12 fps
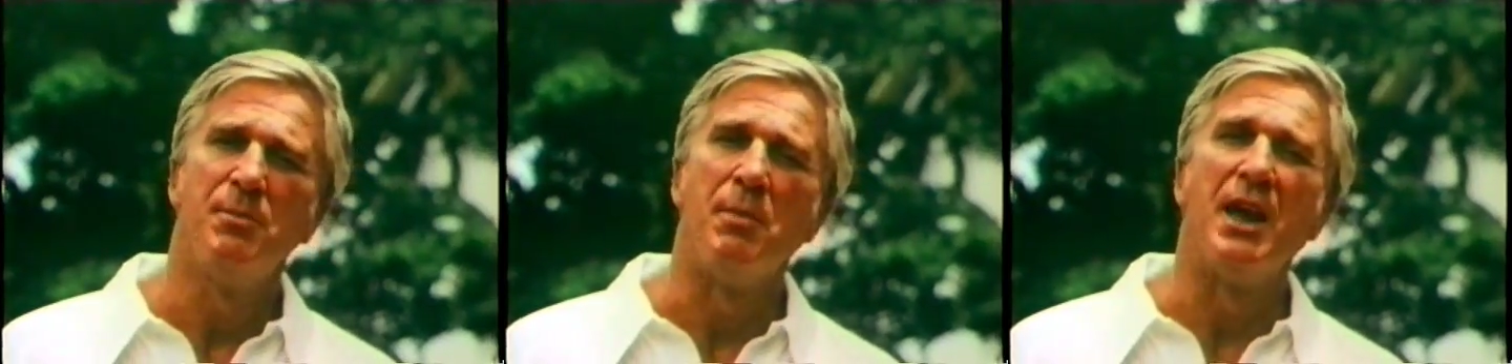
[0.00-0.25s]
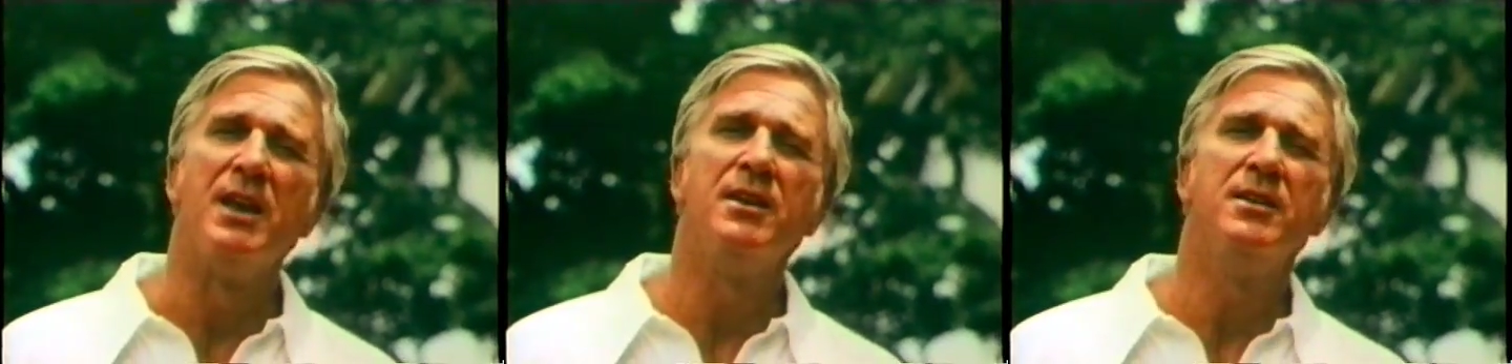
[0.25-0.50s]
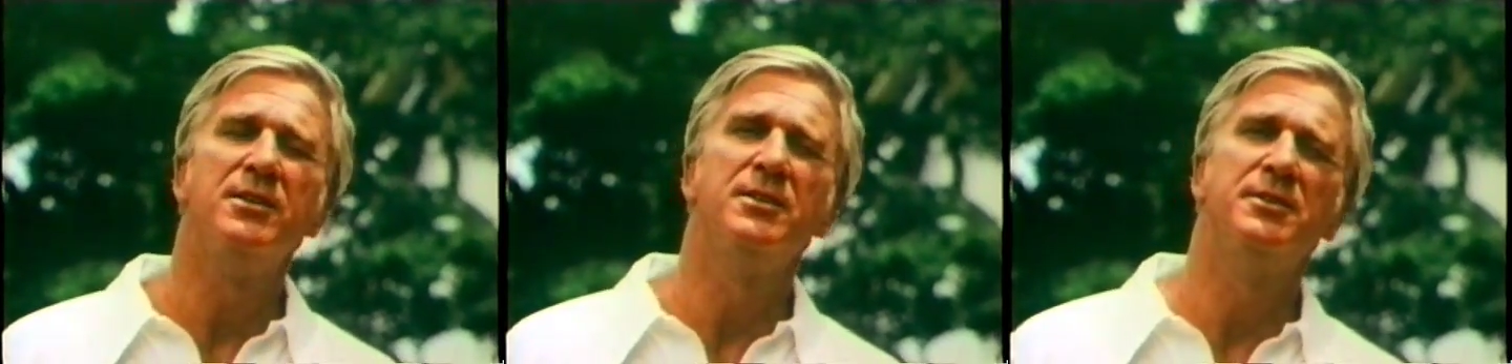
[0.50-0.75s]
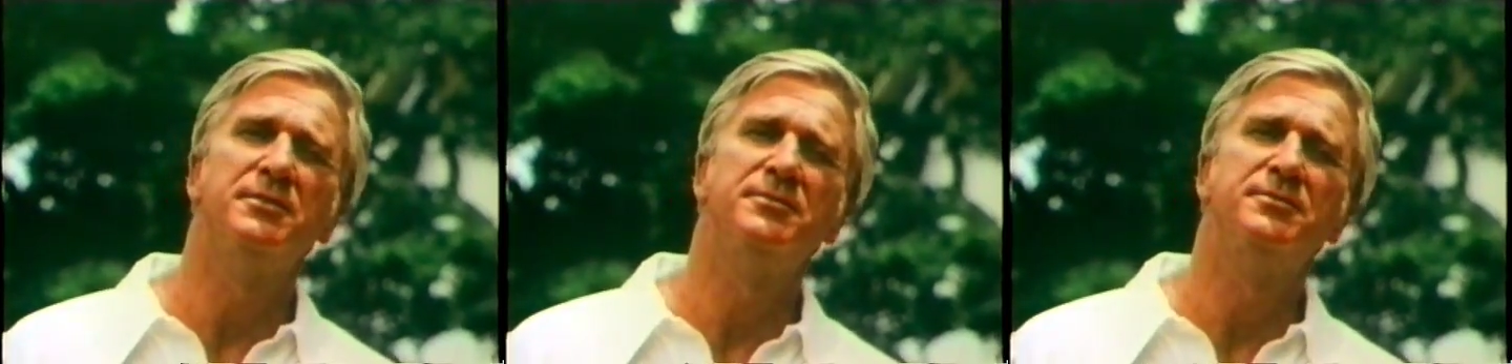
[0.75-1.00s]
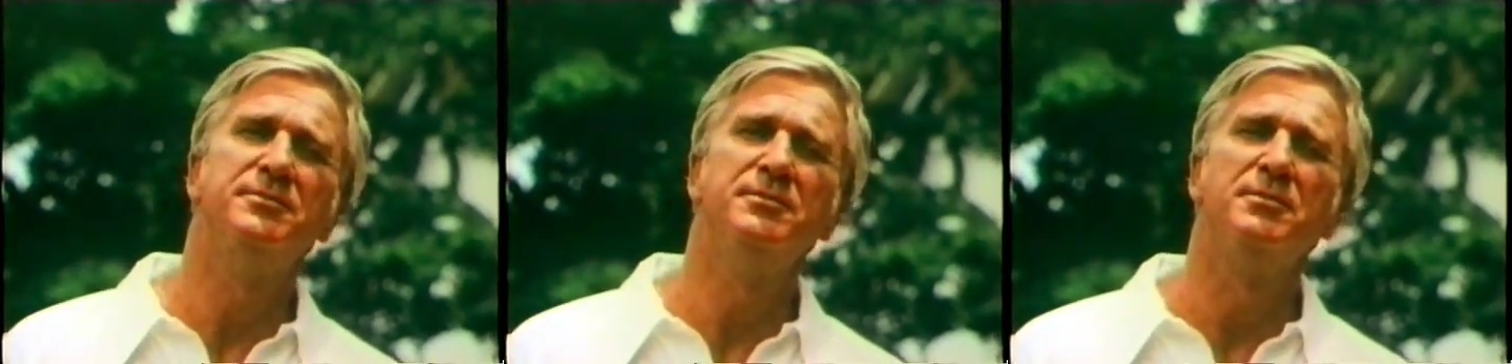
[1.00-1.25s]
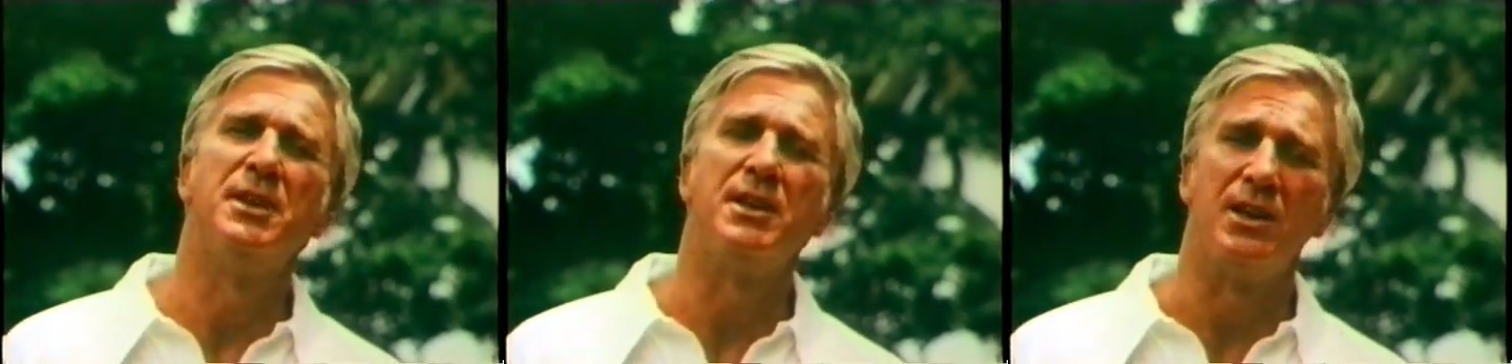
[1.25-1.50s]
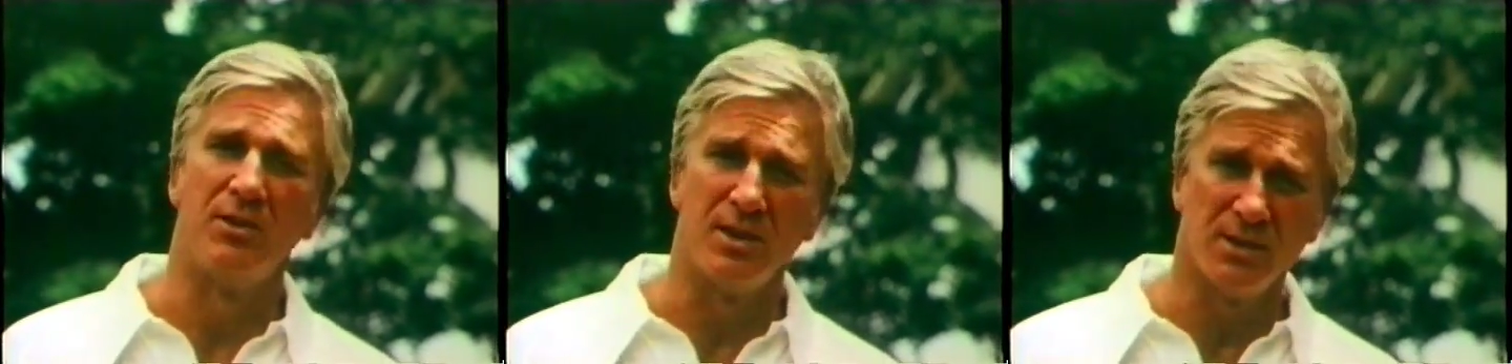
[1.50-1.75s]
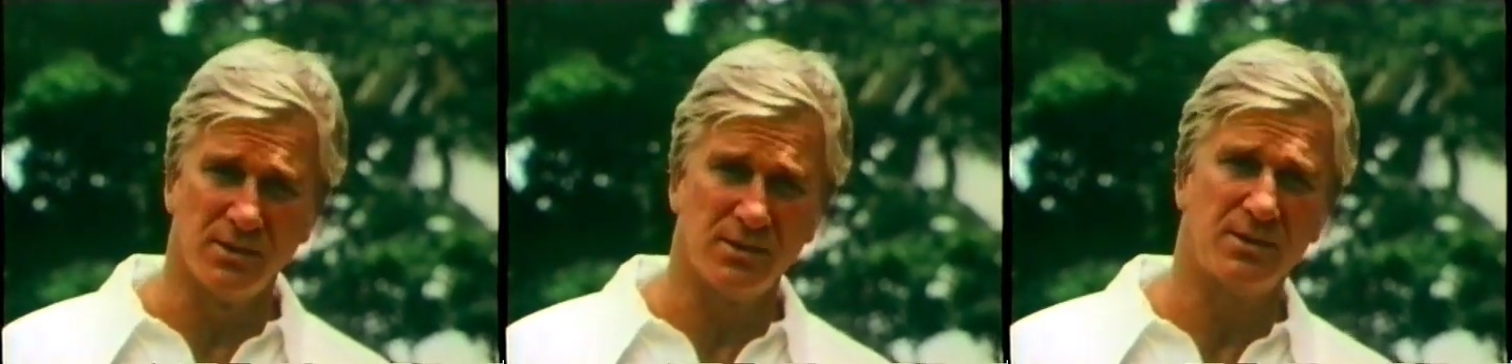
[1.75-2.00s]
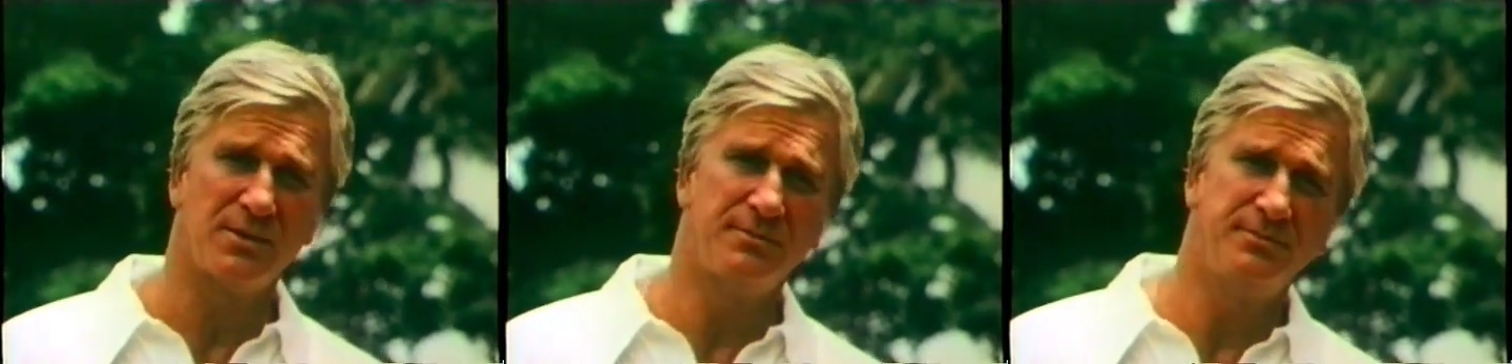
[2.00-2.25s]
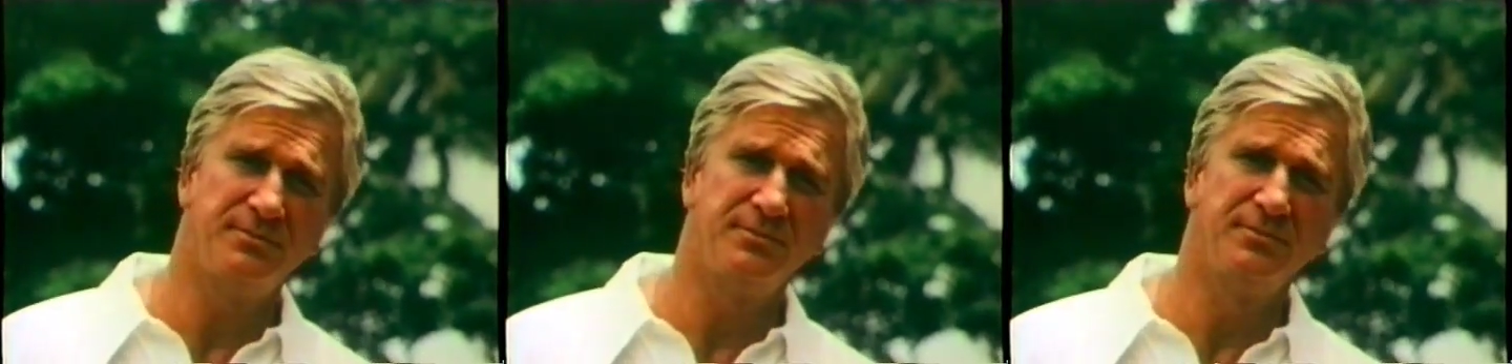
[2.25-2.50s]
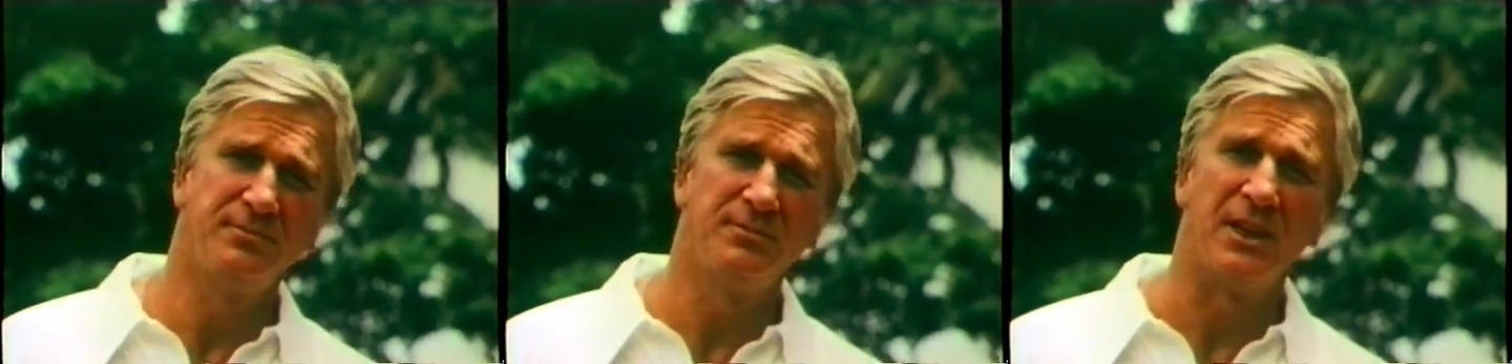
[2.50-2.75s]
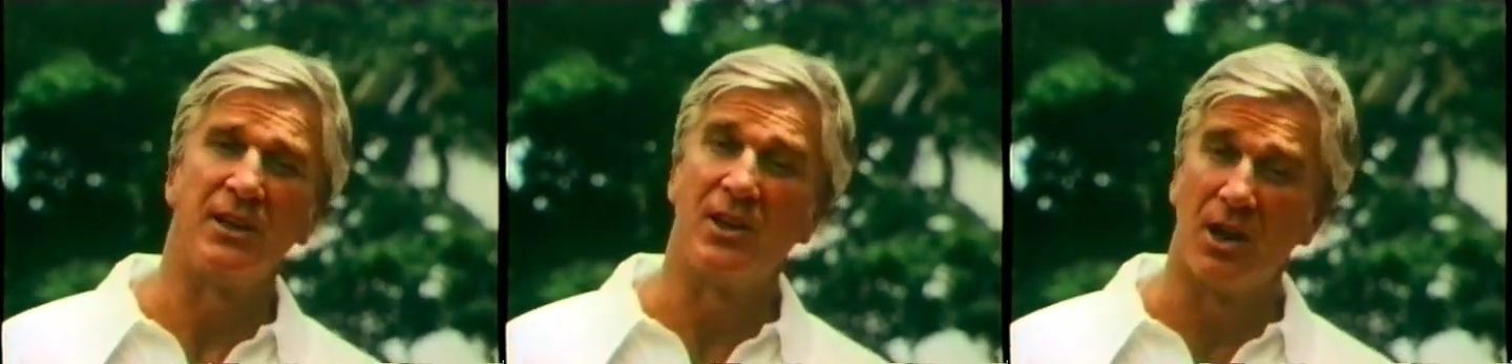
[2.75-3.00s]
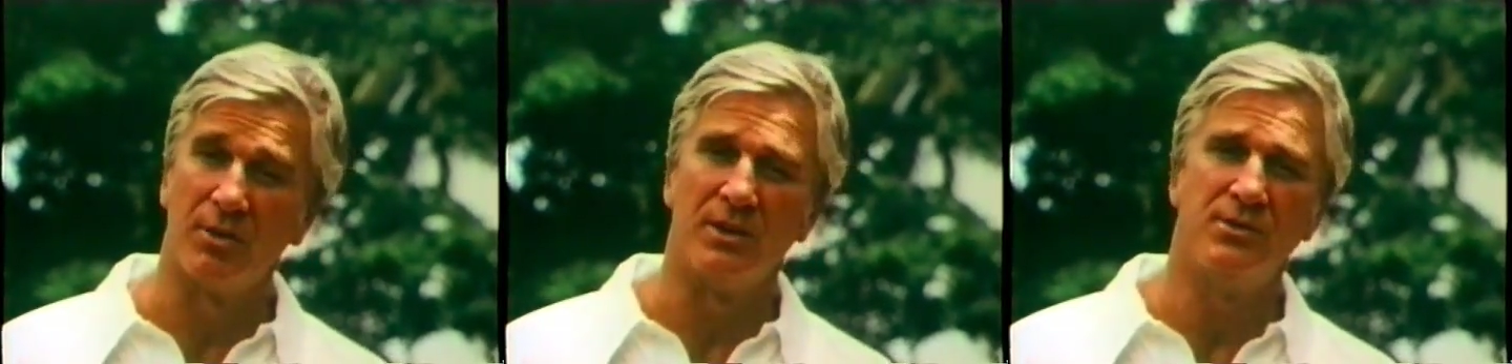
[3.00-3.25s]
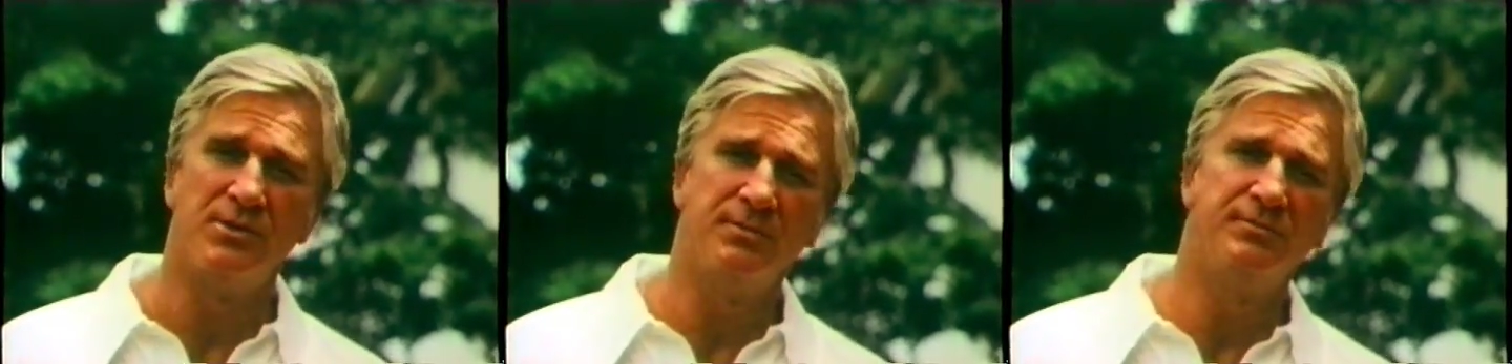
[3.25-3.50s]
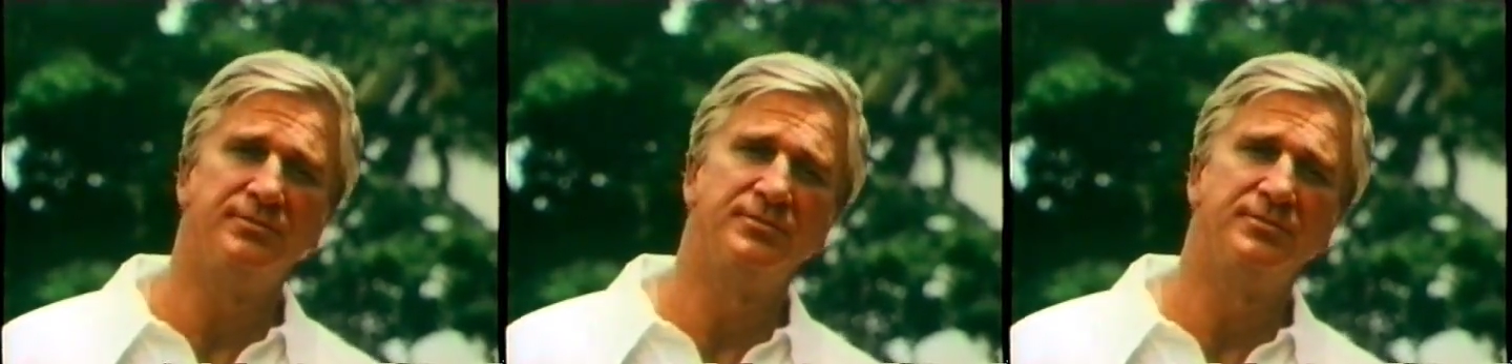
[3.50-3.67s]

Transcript: Men, materials, and courage.